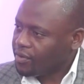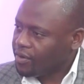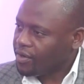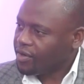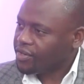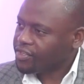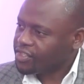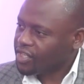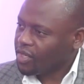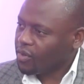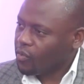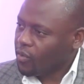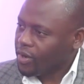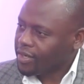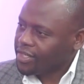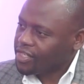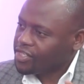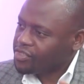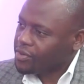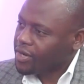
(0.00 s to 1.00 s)
nursing?
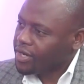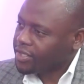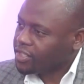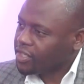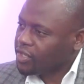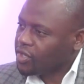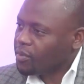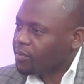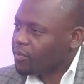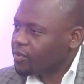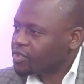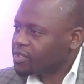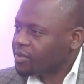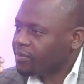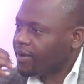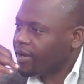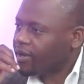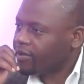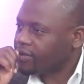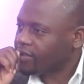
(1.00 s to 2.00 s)
What attracted you most
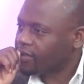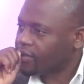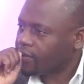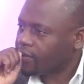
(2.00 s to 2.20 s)
about it?